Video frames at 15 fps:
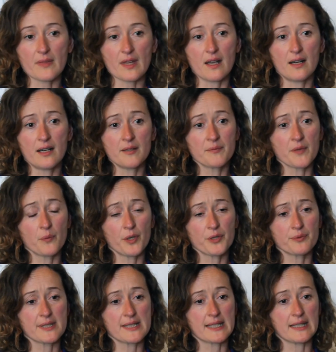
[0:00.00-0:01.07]

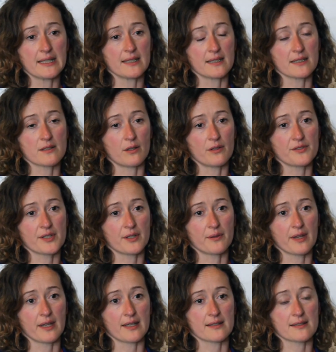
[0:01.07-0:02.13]
What we see is also
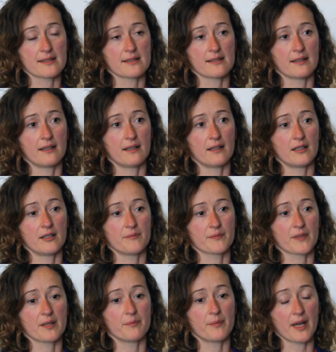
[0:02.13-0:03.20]
that
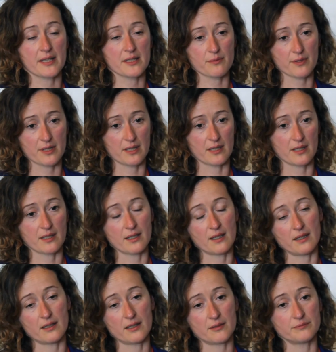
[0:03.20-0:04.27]
combined with the
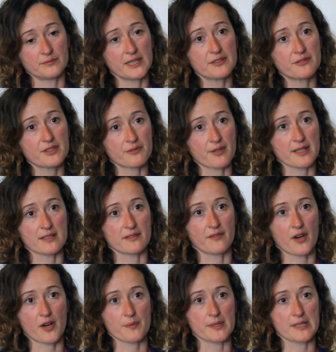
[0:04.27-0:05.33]
interest rate
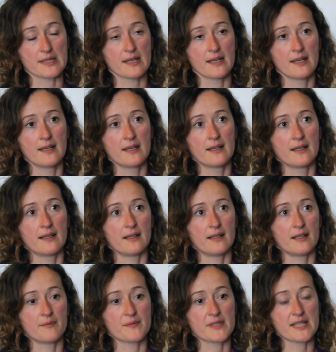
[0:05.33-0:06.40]
environment,
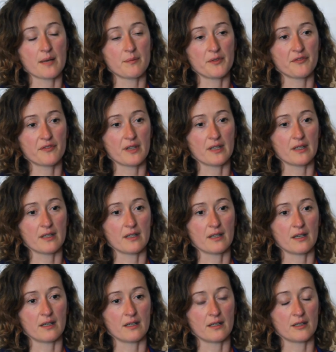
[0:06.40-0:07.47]
some of the
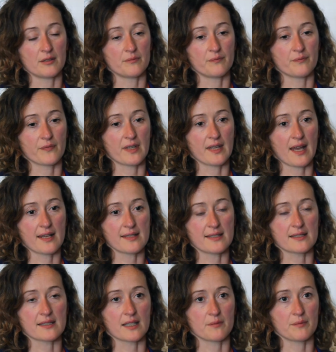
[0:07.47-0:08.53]

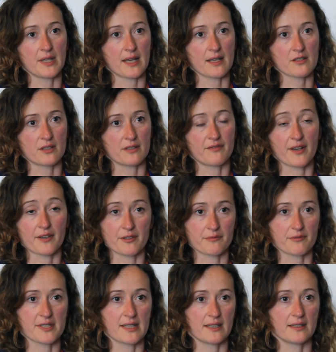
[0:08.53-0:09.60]
assets can be actually very
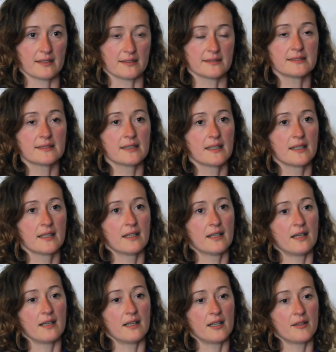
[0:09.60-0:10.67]
resilient,
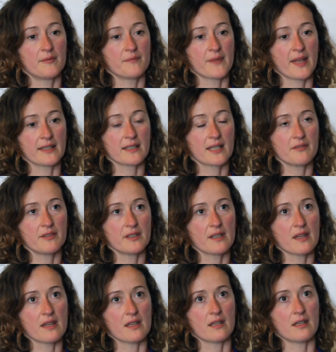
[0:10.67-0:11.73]
and
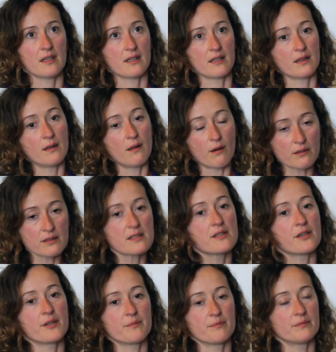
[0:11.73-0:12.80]
given the
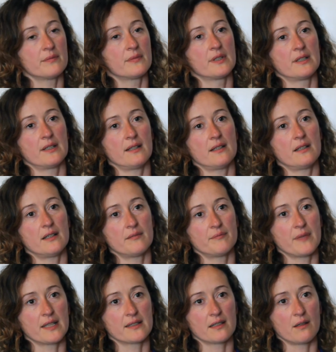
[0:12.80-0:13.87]
long-term
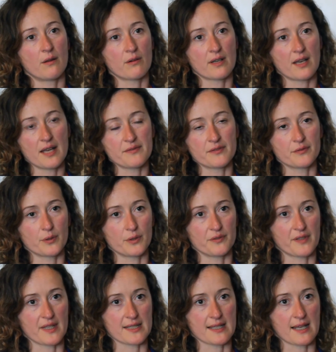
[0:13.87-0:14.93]
and the long life of all
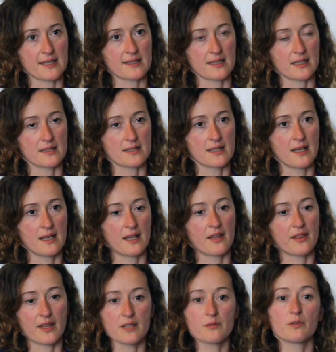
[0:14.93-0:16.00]
of these assets,
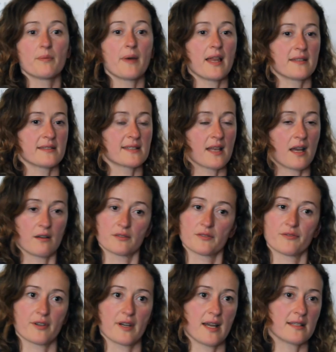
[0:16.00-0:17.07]
things will balance out.
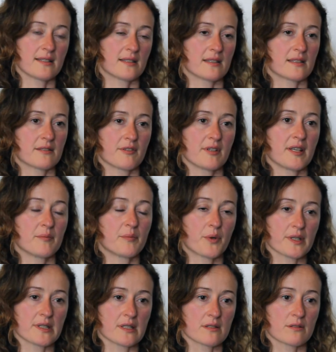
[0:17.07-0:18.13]
For us, it's really
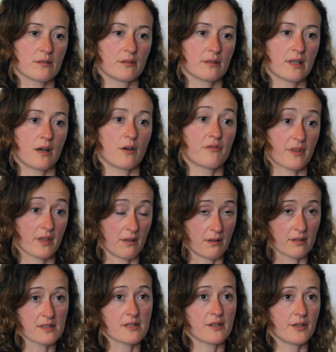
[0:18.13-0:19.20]
important to look over the
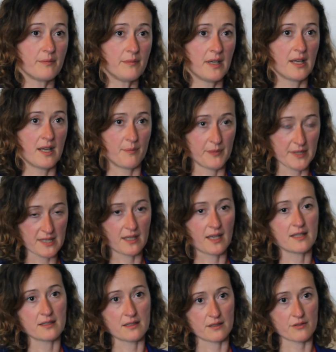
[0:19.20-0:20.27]
long term,
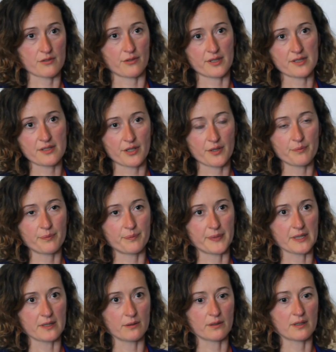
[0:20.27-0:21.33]
mitigate in the short term,
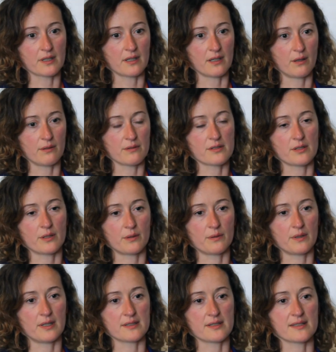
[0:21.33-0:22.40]
but look
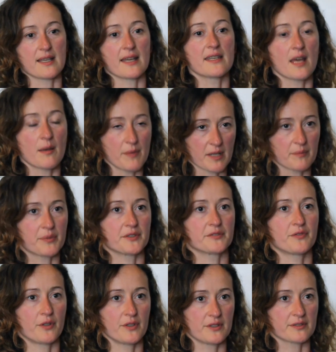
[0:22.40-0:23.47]
also at a dynamic
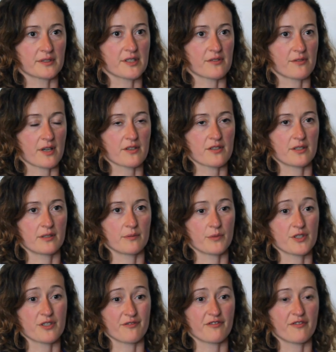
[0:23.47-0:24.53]
portfolio construction,
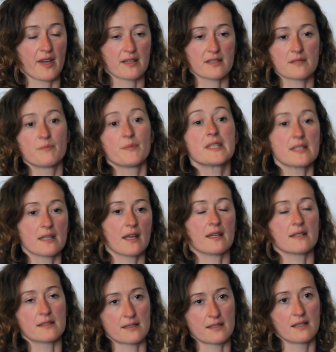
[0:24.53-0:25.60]
which in fact
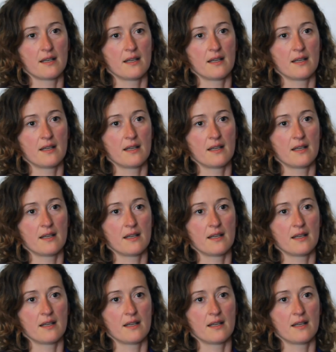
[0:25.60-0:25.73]
mitigates